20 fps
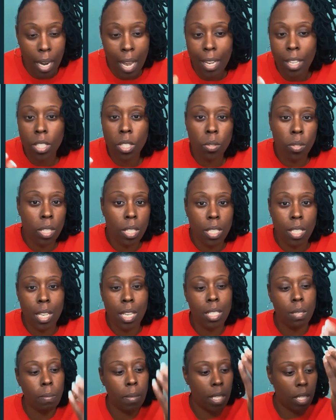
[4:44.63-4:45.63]
I can do the
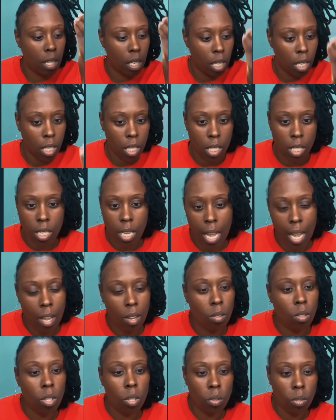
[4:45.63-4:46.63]
assessment,
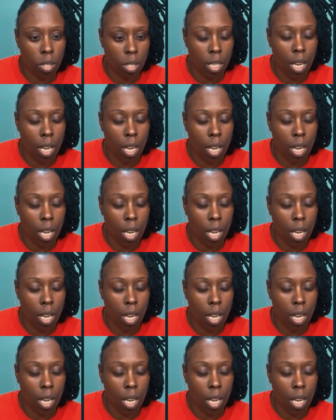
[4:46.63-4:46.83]
download the